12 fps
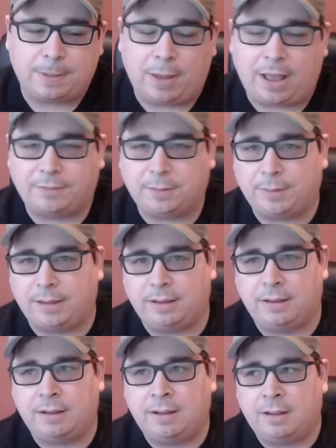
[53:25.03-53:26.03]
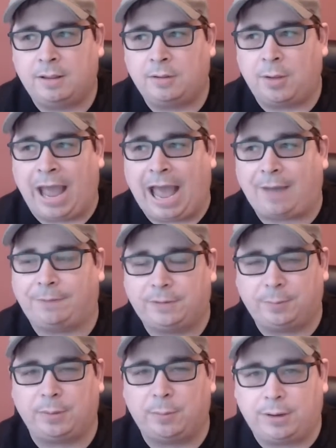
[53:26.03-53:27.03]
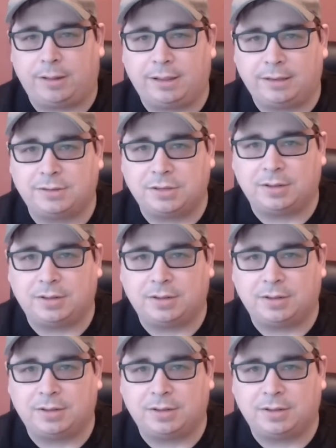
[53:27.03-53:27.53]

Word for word: you have to be you have to be willing